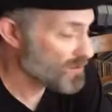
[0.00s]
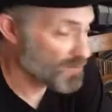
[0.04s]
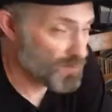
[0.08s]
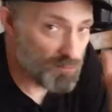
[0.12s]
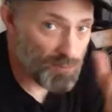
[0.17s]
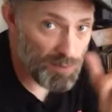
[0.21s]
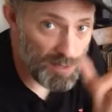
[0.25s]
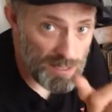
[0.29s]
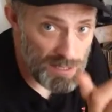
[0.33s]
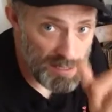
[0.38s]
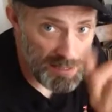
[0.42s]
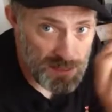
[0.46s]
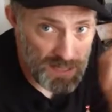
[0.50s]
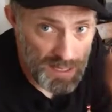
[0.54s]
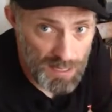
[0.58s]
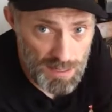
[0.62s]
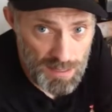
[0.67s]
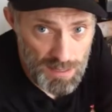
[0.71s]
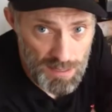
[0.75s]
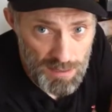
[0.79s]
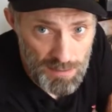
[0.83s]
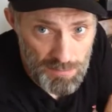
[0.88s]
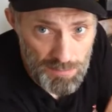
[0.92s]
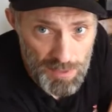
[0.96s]
ones that are
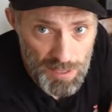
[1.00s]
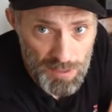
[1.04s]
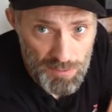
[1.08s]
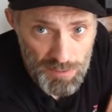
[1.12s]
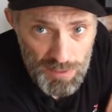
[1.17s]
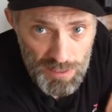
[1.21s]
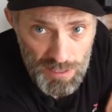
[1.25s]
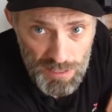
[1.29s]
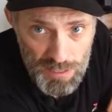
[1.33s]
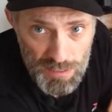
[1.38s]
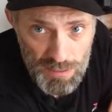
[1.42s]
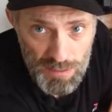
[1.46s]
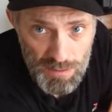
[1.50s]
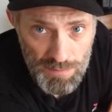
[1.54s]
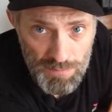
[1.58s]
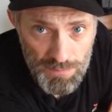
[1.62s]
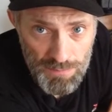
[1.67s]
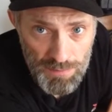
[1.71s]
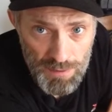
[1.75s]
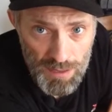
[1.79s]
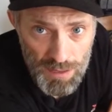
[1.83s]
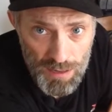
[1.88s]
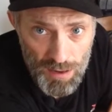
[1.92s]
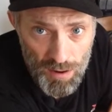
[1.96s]
going to be really good
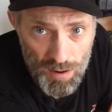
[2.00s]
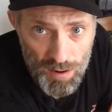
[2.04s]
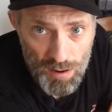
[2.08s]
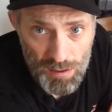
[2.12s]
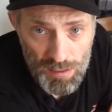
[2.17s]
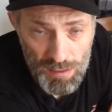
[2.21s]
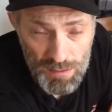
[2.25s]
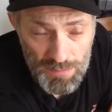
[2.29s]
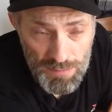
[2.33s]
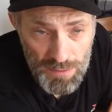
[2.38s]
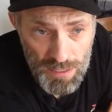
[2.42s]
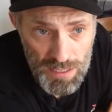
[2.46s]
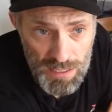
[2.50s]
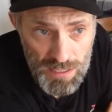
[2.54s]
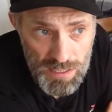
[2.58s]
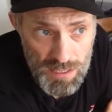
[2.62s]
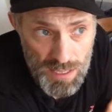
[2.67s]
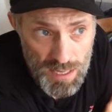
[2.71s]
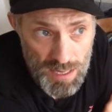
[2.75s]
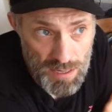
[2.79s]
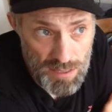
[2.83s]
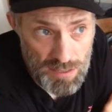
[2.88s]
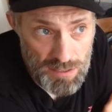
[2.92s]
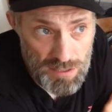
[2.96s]
for all of us
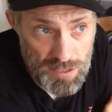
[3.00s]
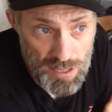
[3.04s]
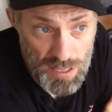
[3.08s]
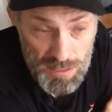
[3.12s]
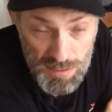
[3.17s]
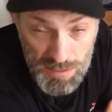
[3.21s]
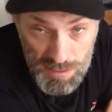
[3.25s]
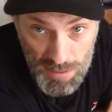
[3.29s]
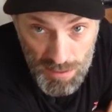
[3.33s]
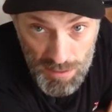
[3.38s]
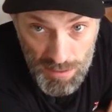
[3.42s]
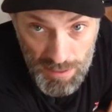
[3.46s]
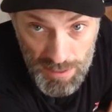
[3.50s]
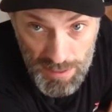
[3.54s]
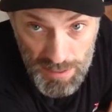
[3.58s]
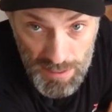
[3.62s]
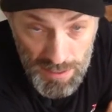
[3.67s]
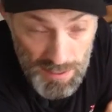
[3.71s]
that are just learning the